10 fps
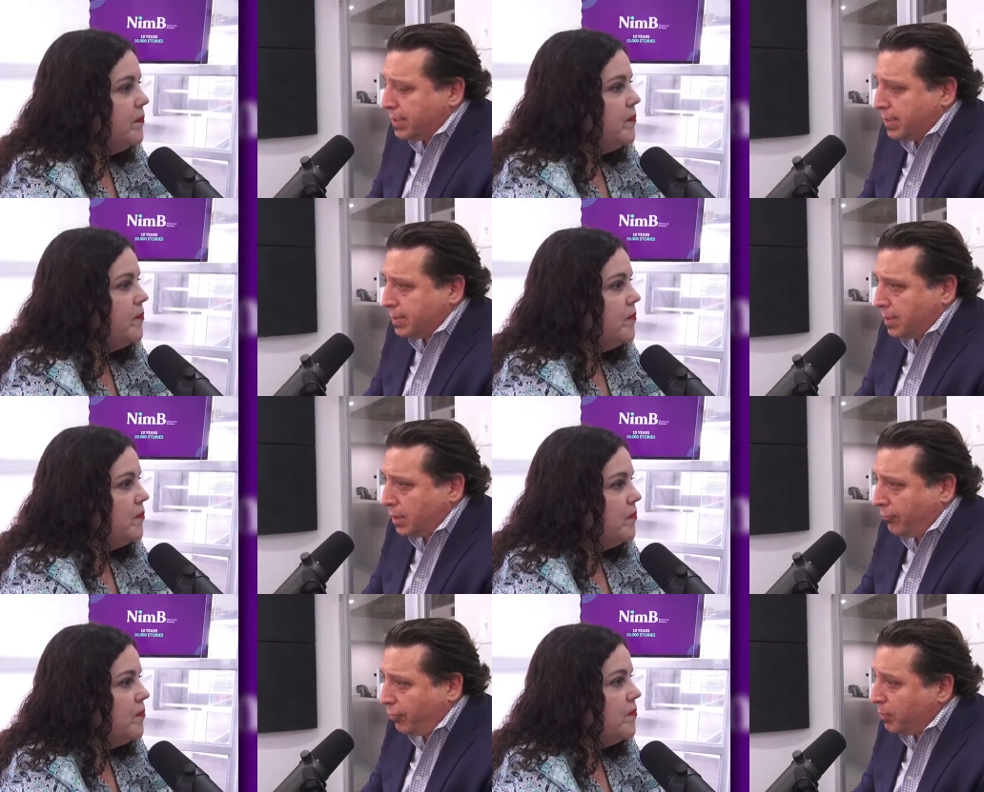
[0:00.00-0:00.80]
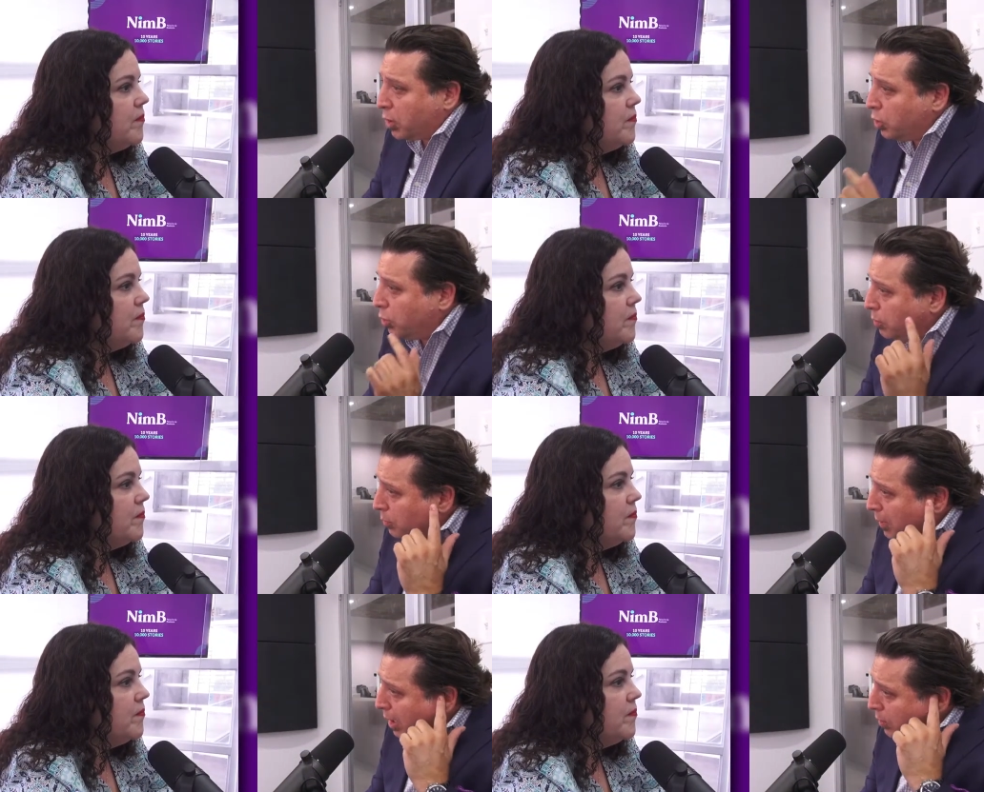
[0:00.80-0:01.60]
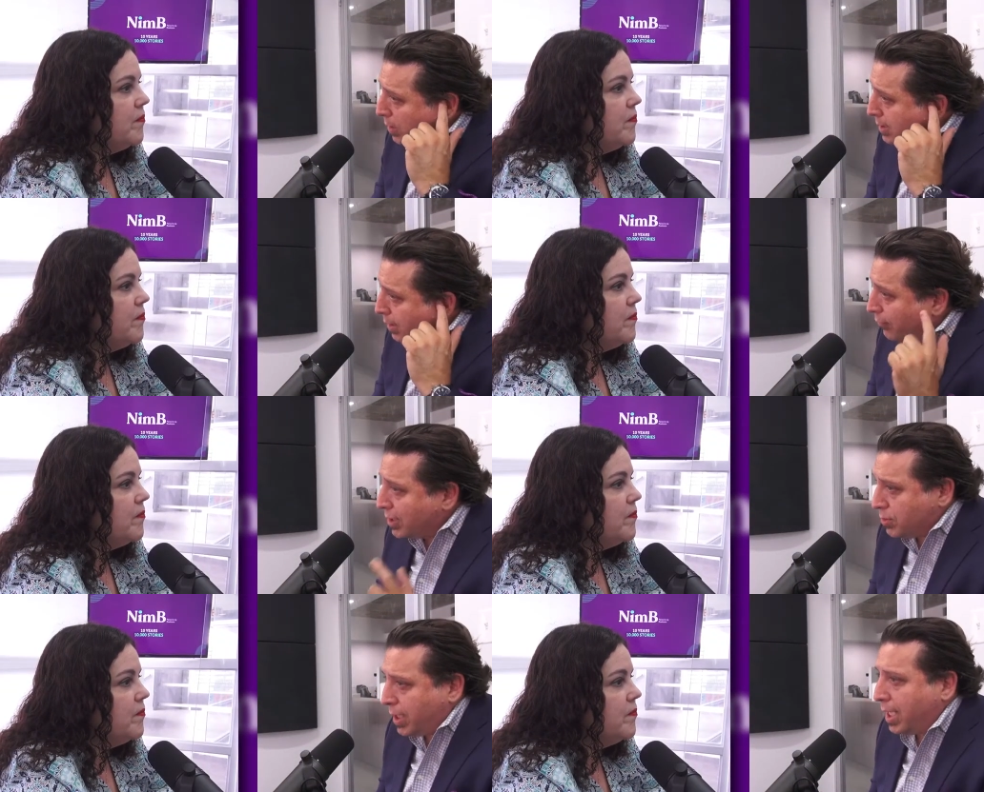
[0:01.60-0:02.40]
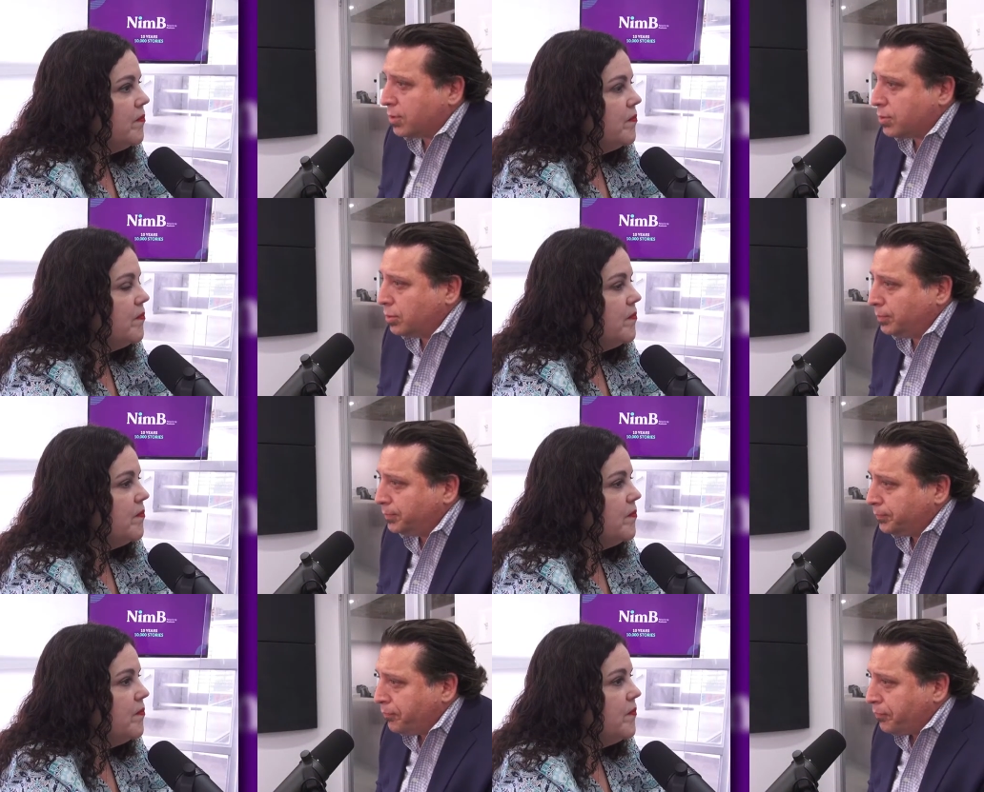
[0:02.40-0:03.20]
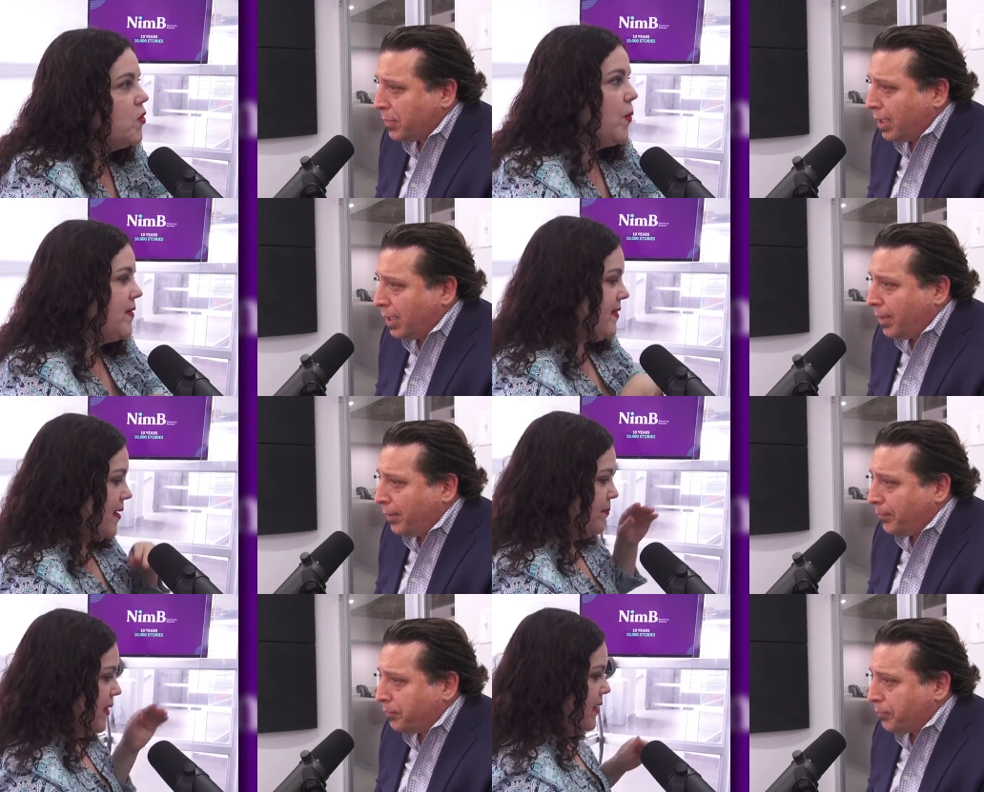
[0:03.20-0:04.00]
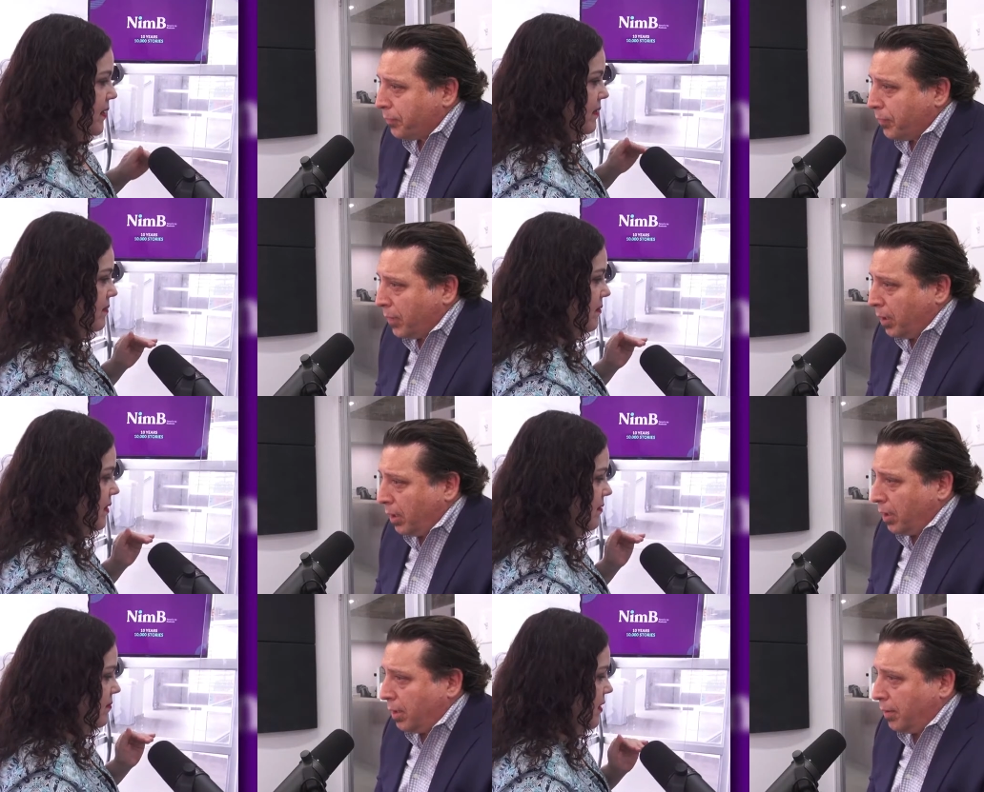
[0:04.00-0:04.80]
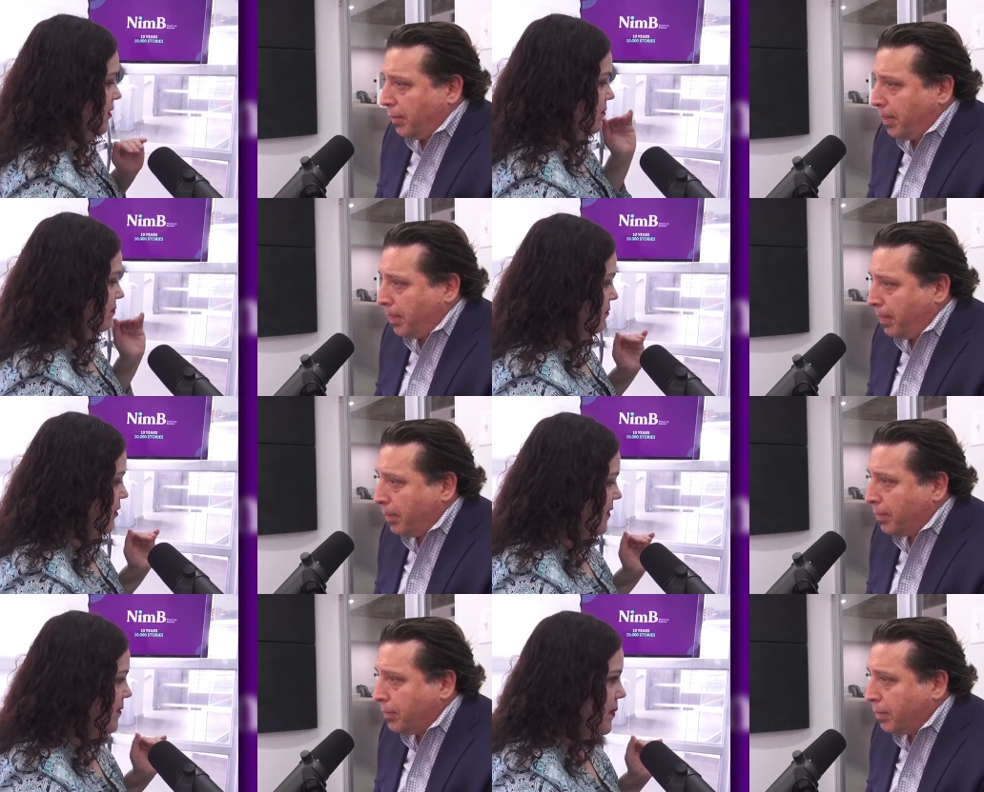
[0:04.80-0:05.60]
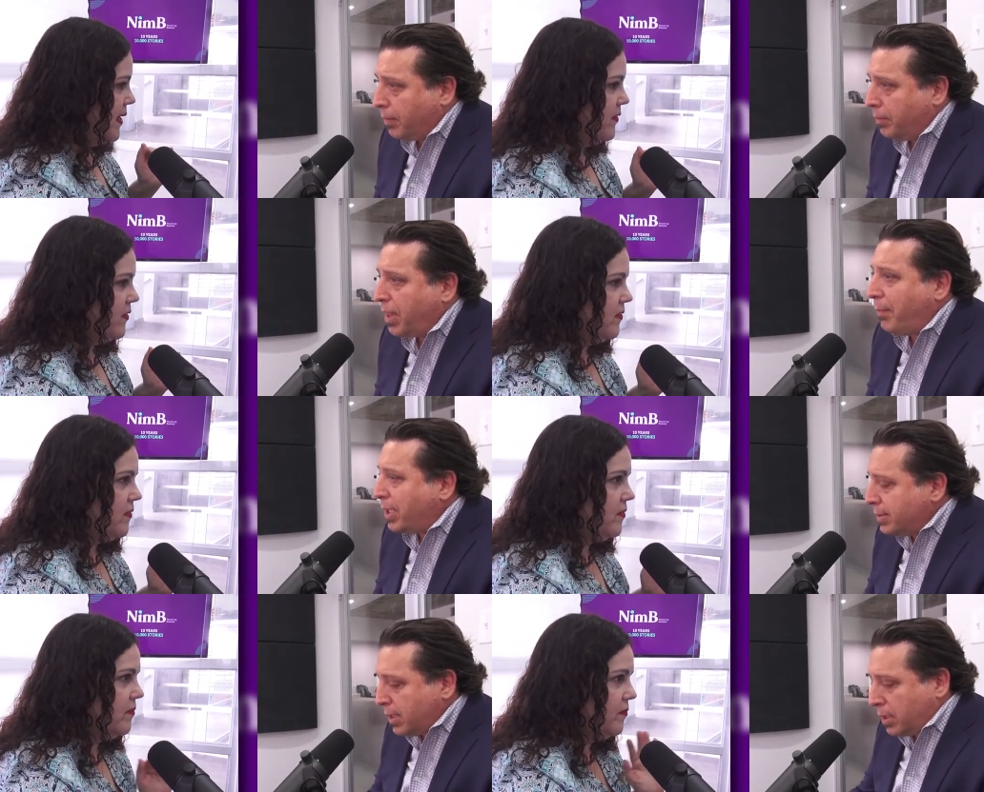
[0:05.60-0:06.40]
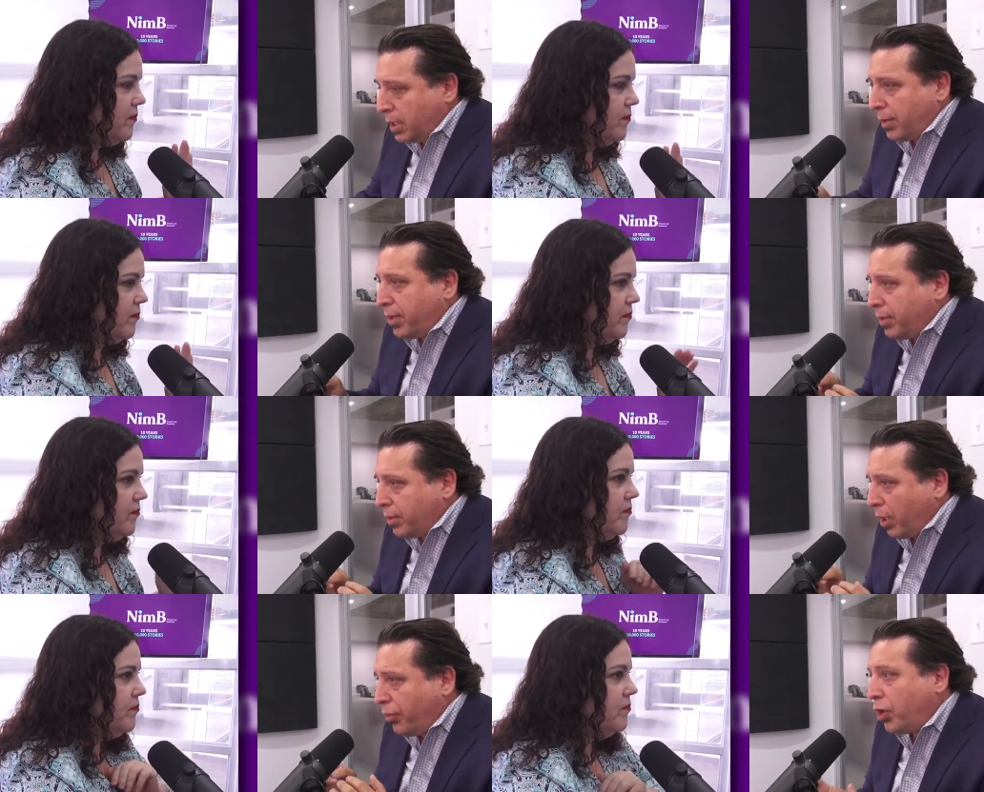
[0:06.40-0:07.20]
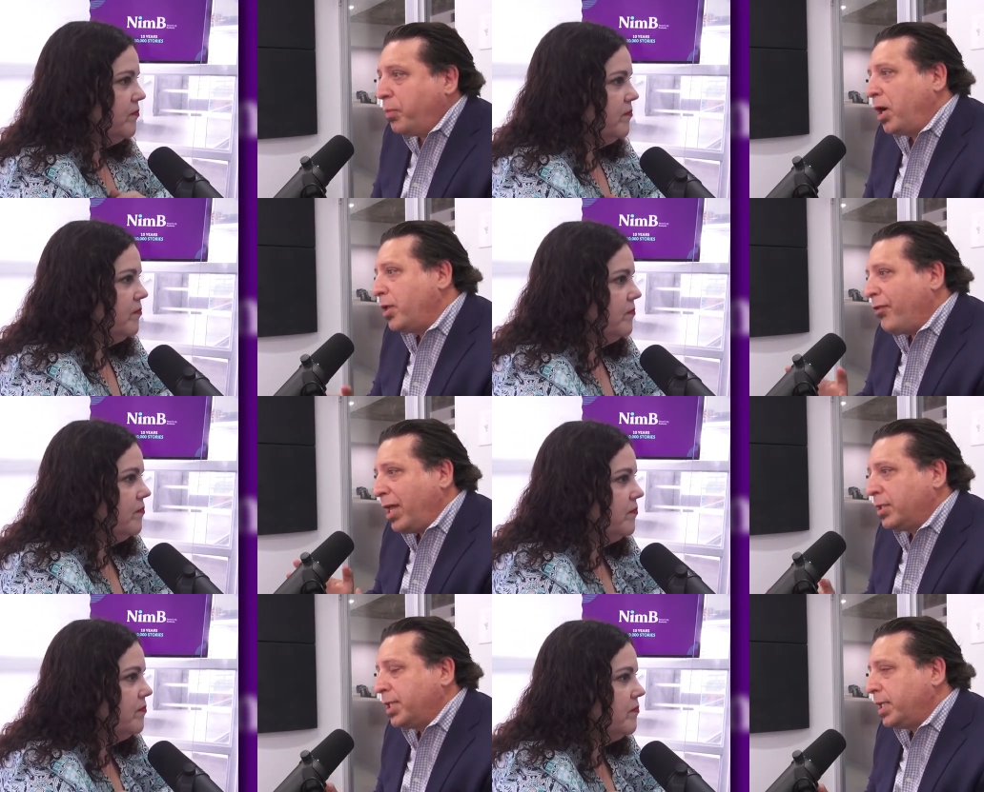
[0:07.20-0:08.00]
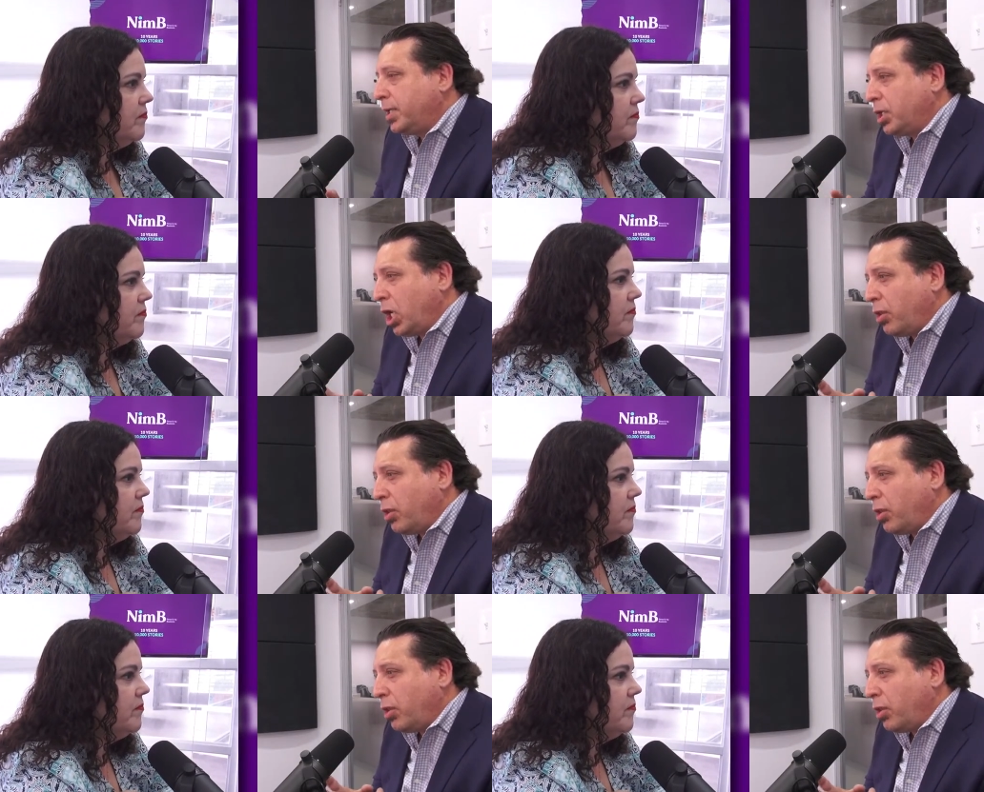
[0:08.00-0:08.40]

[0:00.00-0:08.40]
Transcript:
Speaker 1: is uh, from the Global Biorisk Advisory Council.
Speaker 2: So what does that mean in, in you know rice and beans?
Speaker 1: That means that, that, that a third party validated that all the